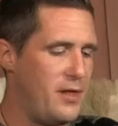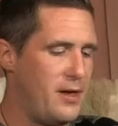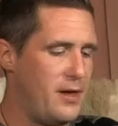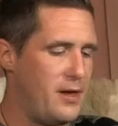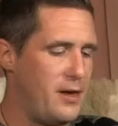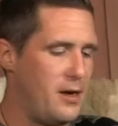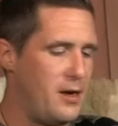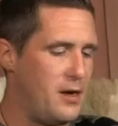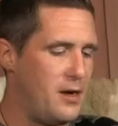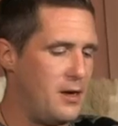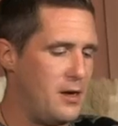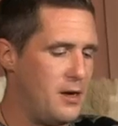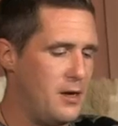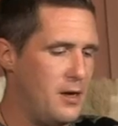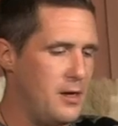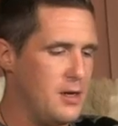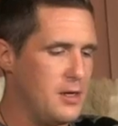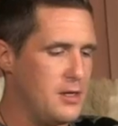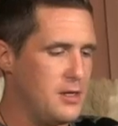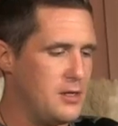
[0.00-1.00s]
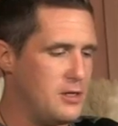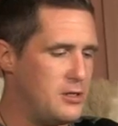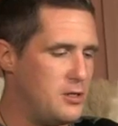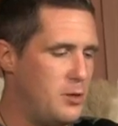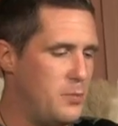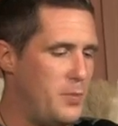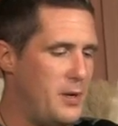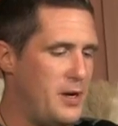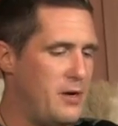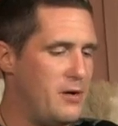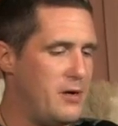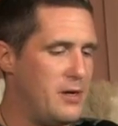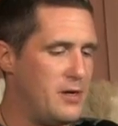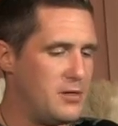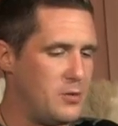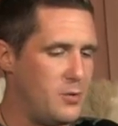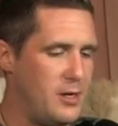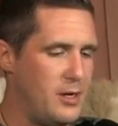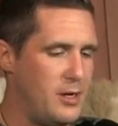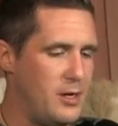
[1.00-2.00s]
they are superior
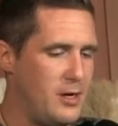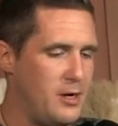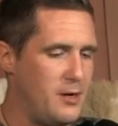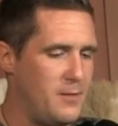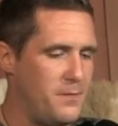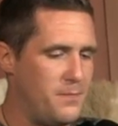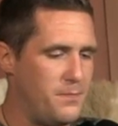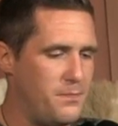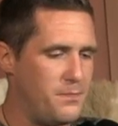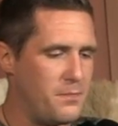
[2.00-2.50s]
to we are.